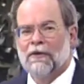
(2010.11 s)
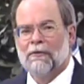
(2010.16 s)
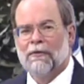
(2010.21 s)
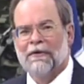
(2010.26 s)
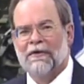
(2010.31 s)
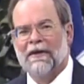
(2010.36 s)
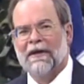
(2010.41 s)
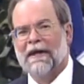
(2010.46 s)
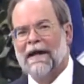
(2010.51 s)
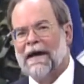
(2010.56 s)

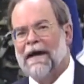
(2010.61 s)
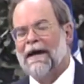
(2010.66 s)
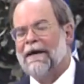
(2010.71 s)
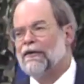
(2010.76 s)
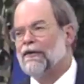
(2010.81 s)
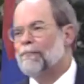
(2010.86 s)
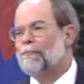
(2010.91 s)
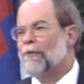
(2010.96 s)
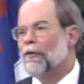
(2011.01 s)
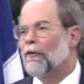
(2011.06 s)
where the guy
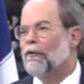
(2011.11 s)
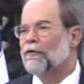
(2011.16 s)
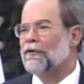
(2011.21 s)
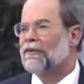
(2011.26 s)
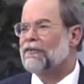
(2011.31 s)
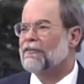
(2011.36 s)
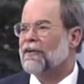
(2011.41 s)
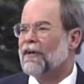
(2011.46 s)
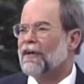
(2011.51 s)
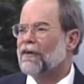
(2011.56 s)
in the
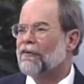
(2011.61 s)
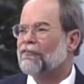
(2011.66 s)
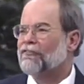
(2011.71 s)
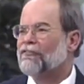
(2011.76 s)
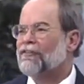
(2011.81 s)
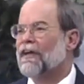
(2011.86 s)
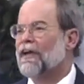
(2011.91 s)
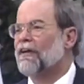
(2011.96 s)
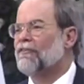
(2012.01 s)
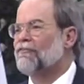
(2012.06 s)
ponytail
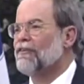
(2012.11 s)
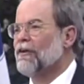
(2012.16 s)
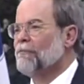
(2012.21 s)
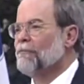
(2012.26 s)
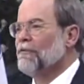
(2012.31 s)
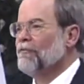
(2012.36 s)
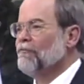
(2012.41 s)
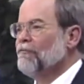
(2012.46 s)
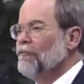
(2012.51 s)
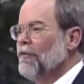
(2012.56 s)
stands
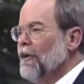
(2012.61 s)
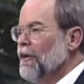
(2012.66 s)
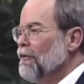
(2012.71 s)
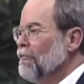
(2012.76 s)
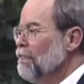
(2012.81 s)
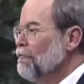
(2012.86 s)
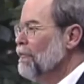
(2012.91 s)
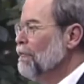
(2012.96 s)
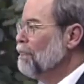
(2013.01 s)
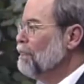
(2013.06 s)
up in front
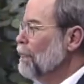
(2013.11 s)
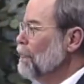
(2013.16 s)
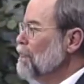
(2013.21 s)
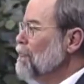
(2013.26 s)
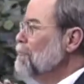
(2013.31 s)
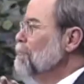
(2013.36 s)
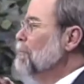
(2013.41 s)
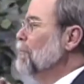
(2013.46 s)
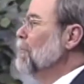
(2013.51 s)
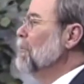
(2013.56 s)
of the
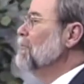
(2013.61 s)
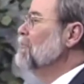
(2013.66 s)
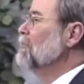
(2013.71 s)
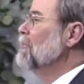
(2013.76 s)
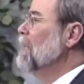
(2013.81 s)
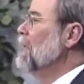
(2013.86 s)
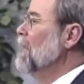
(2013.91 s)
first Bush